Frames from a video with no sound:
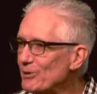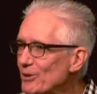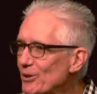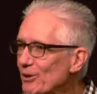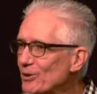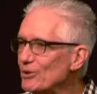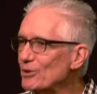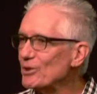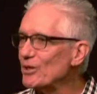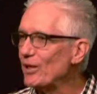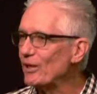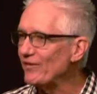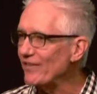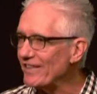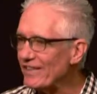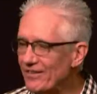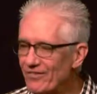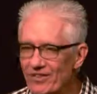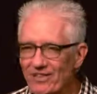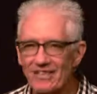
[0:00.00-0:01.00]
so self
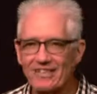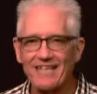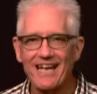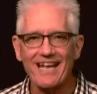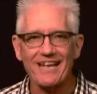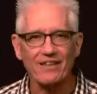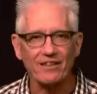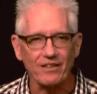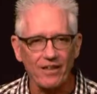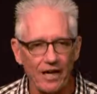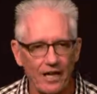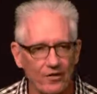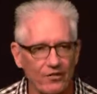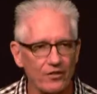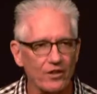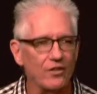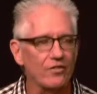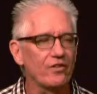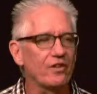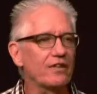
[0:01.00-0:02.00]
evident and life
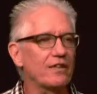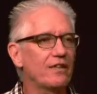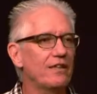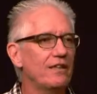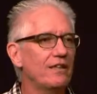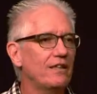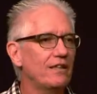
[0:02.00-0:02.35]
giving